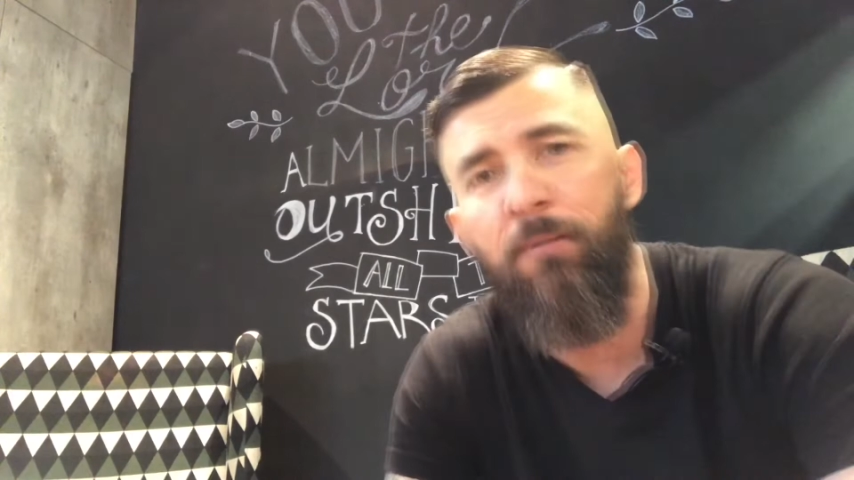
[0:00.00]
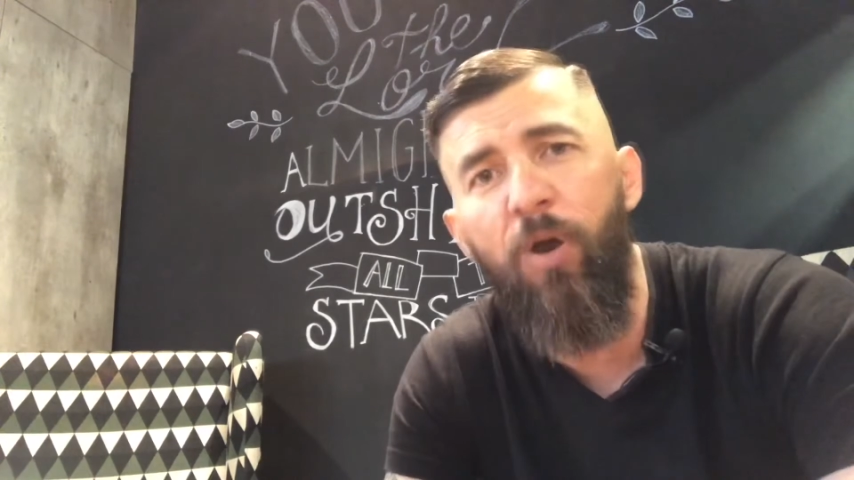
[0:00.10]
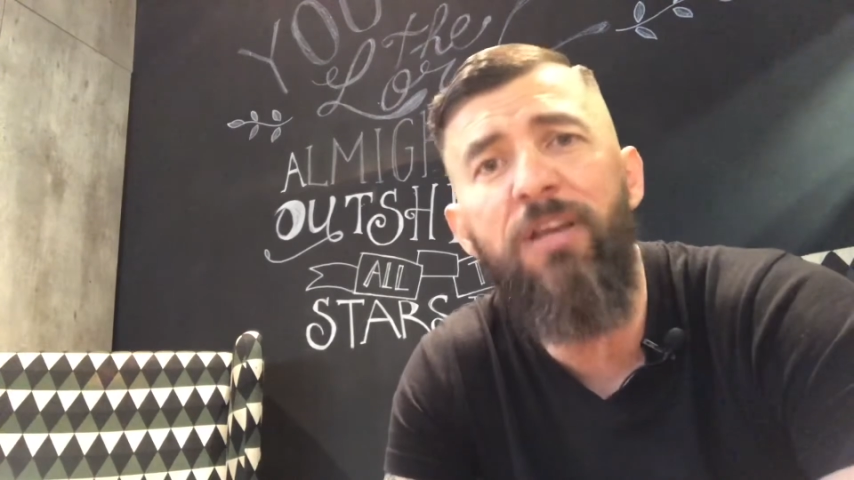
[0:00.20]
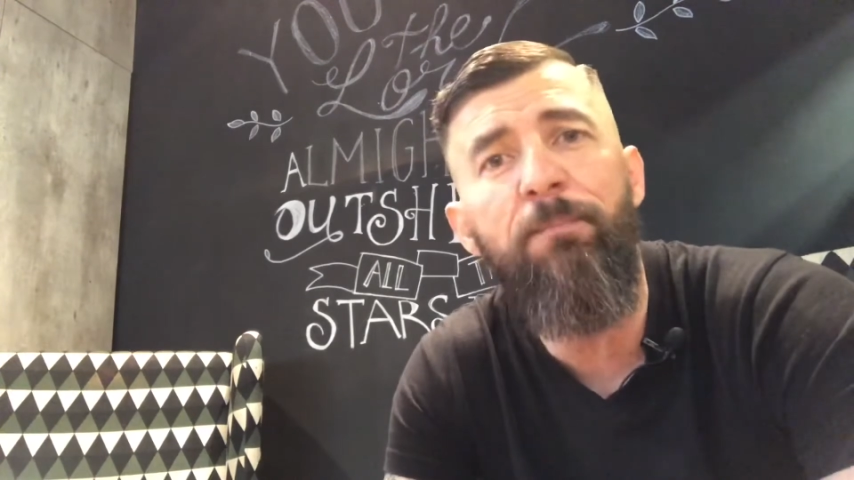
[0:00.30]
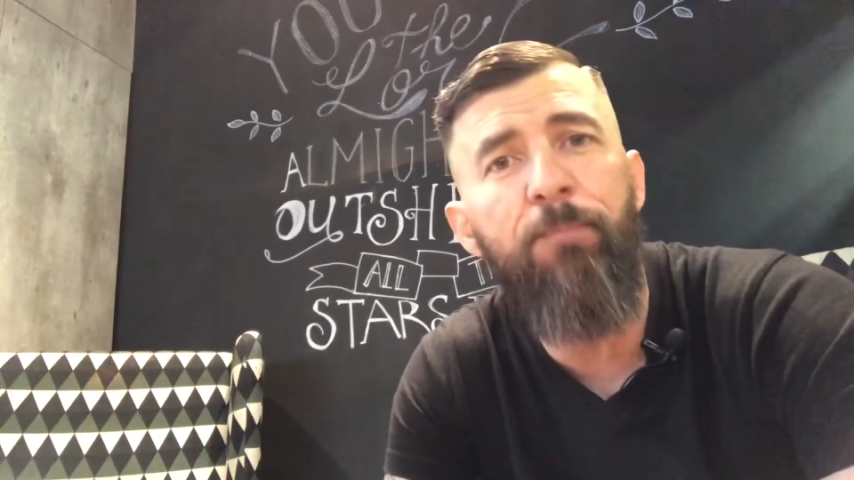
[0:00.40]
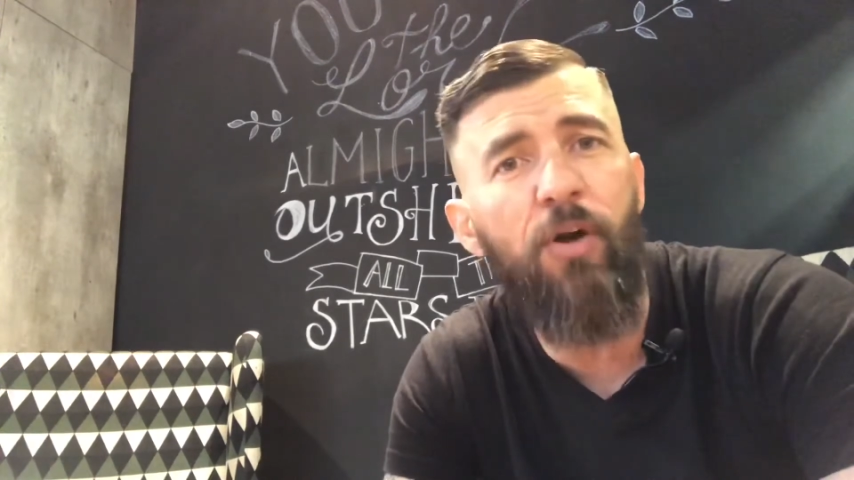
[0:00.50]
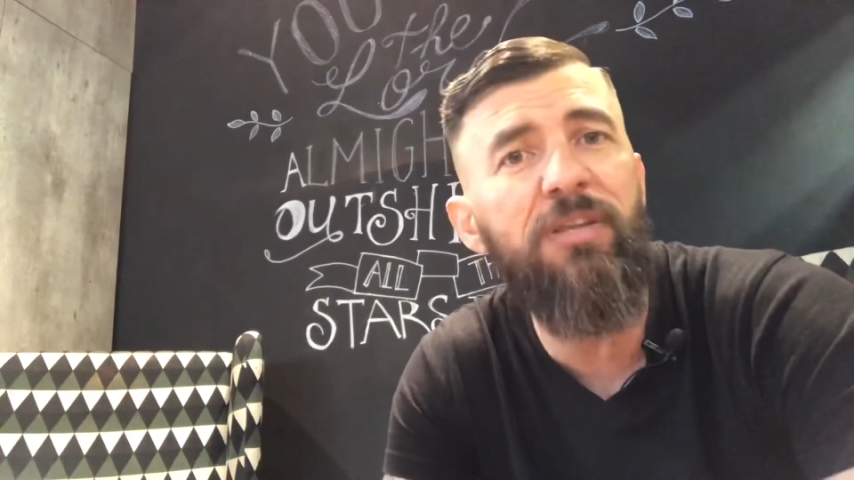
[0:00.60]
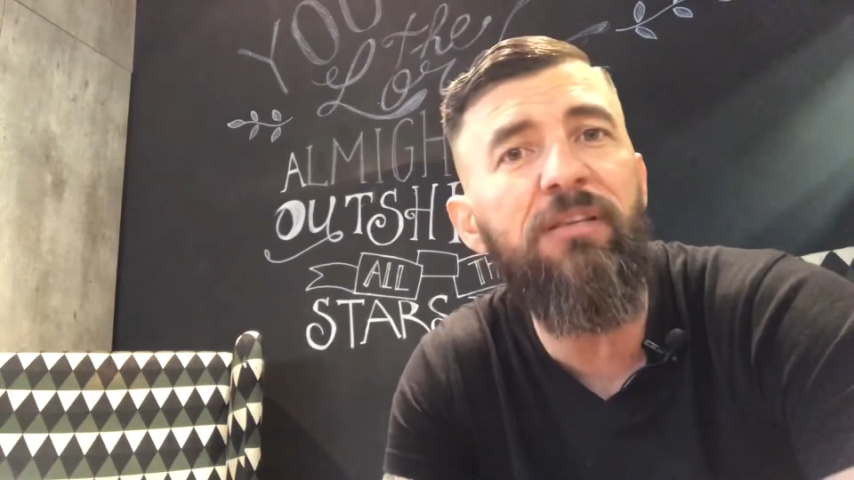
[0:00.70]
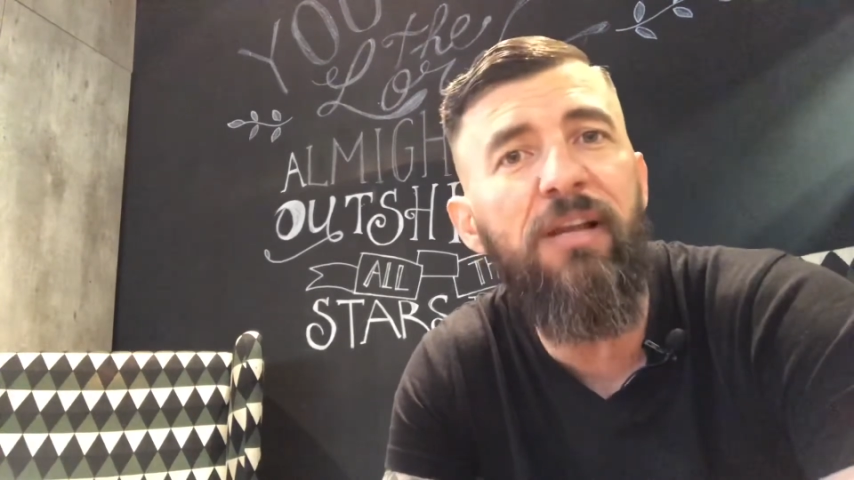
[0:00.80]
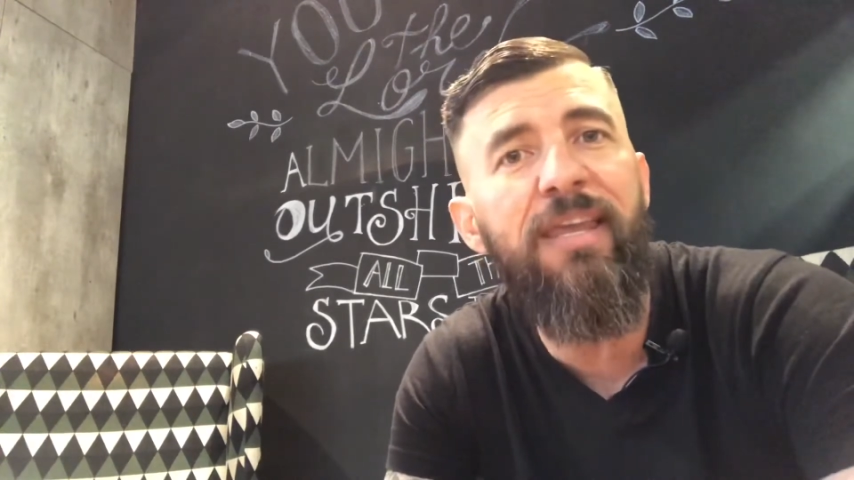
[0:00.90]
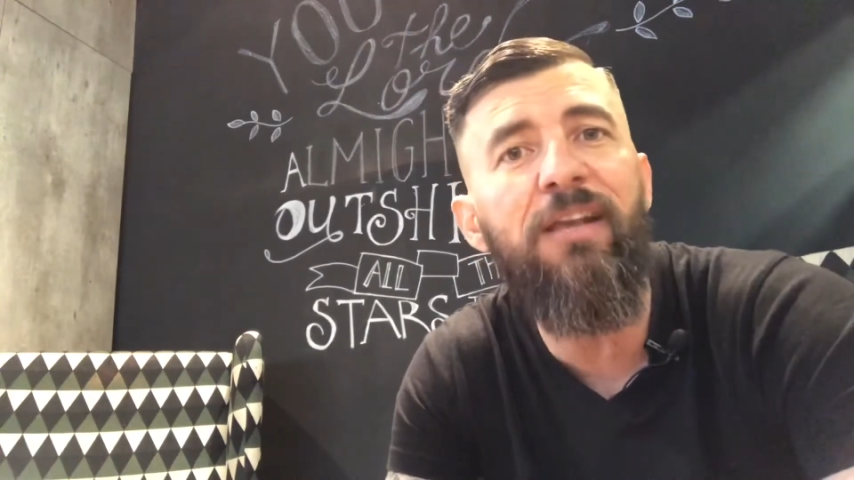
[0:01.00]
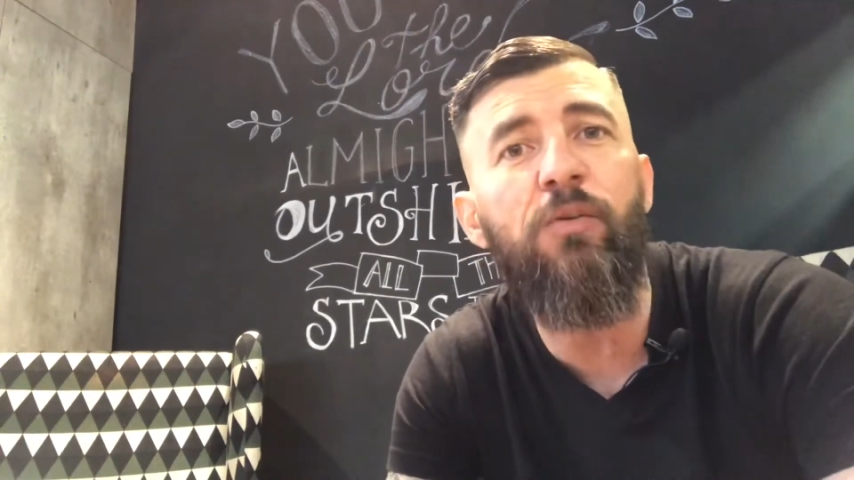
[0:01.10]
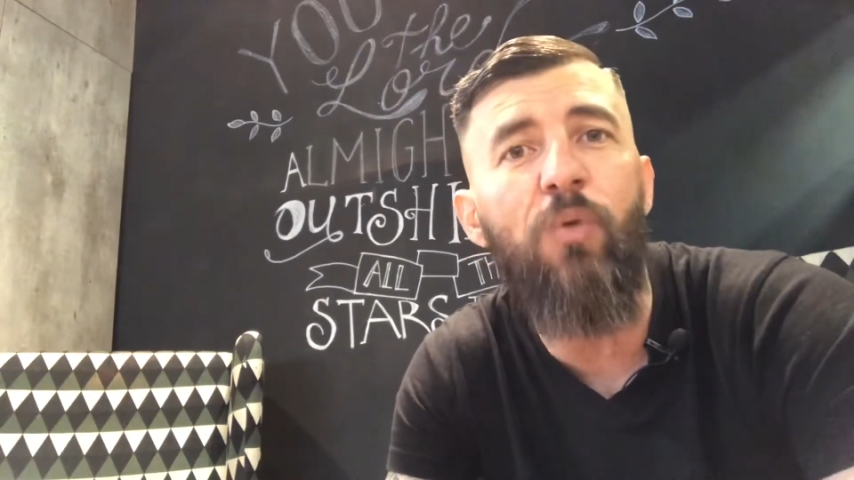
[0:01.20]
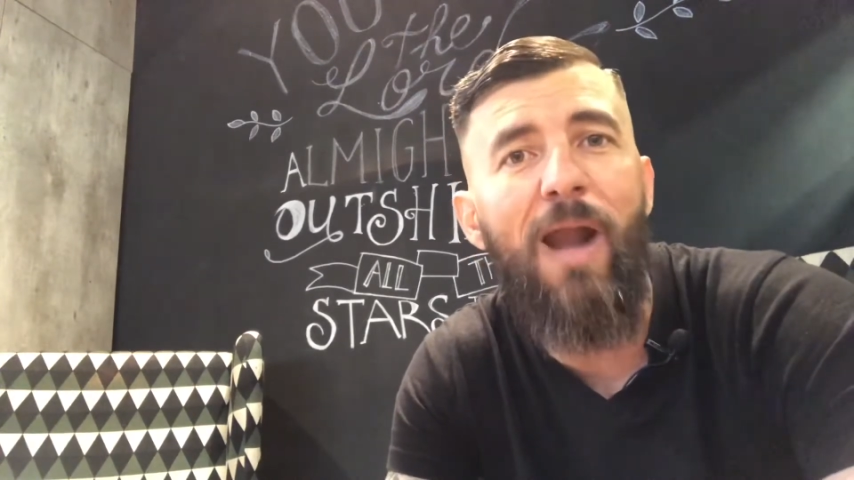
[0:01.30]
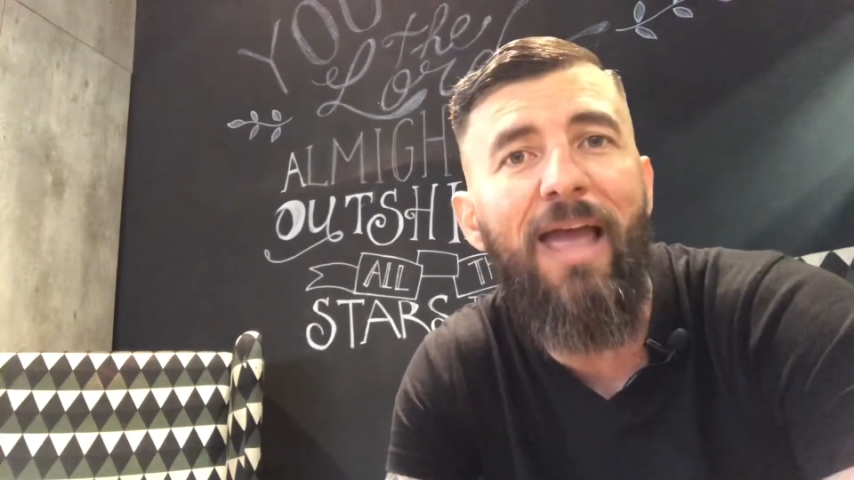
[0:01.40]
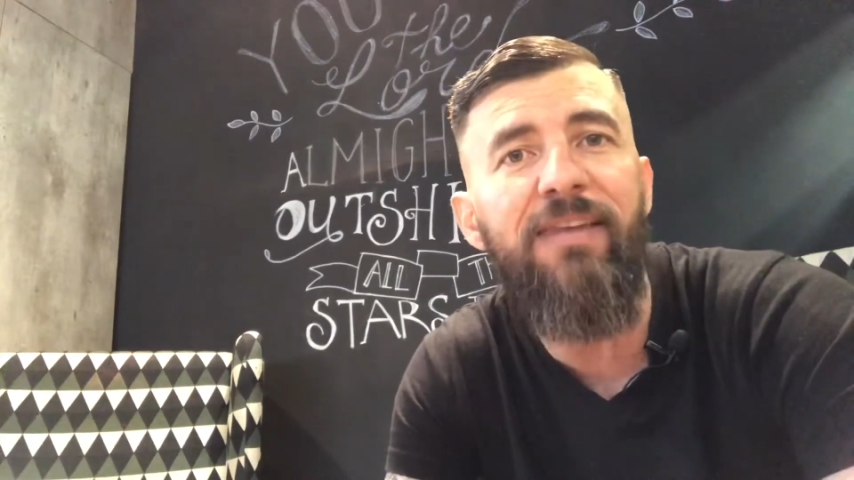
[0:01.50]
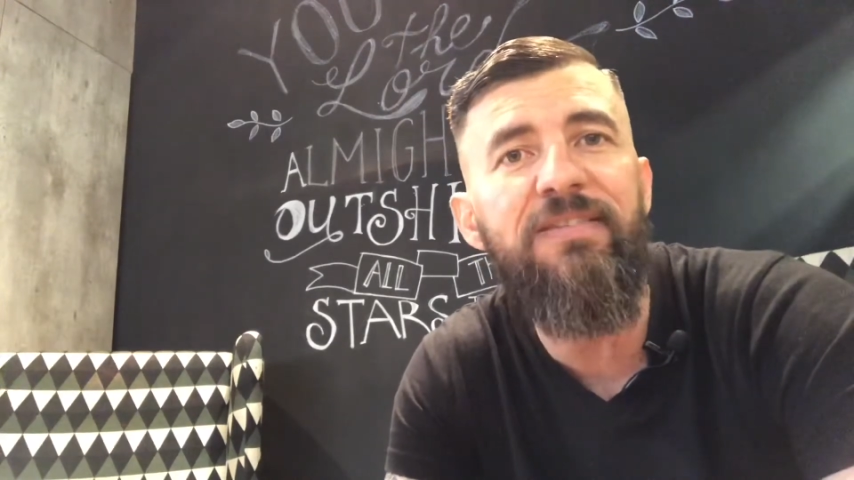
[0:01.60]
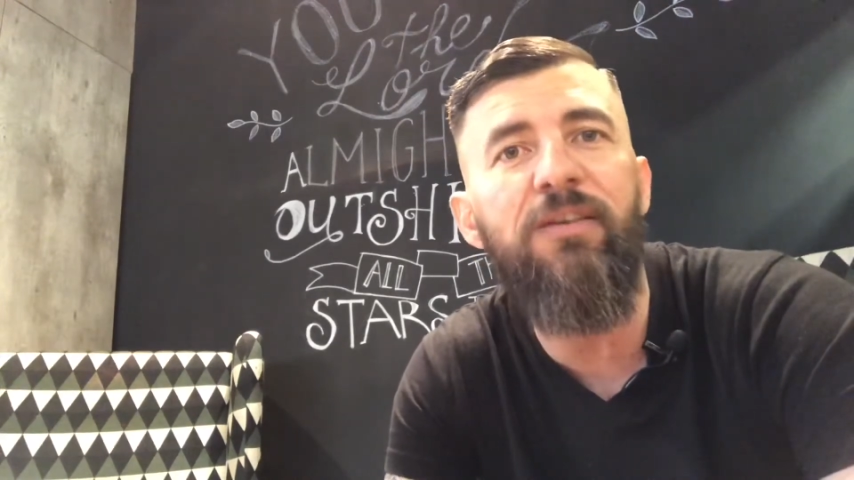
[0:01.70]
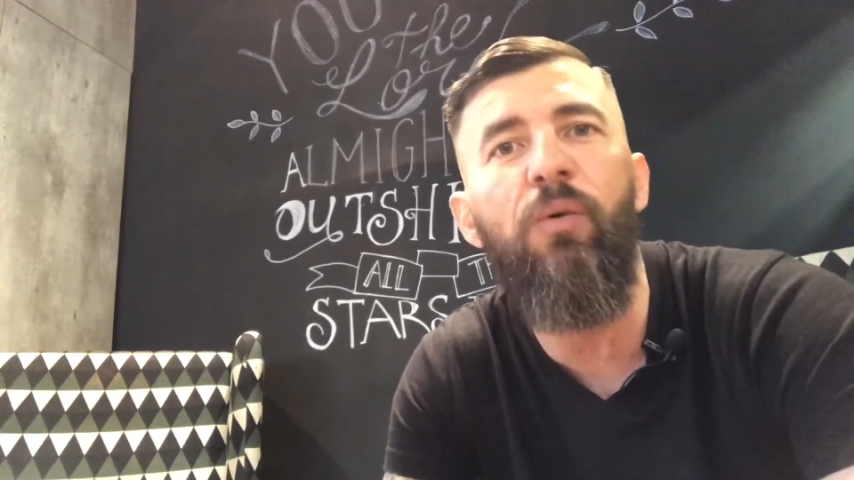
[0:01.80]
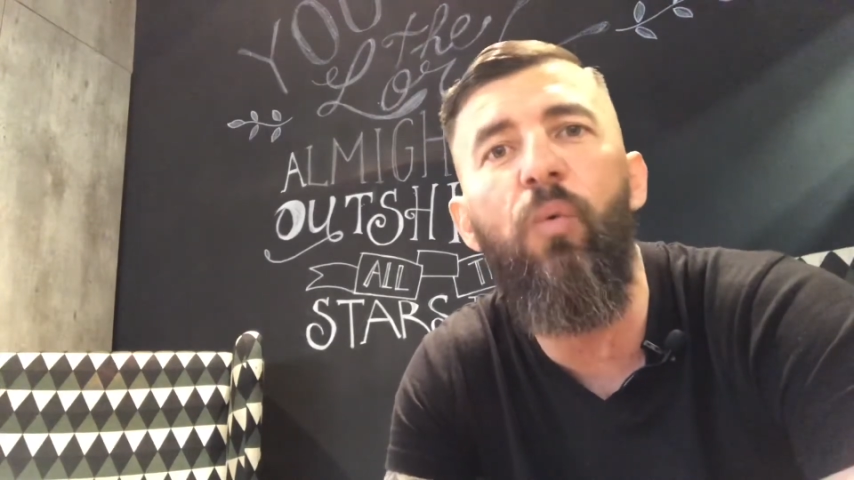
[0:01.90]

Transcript: More importantly, Christ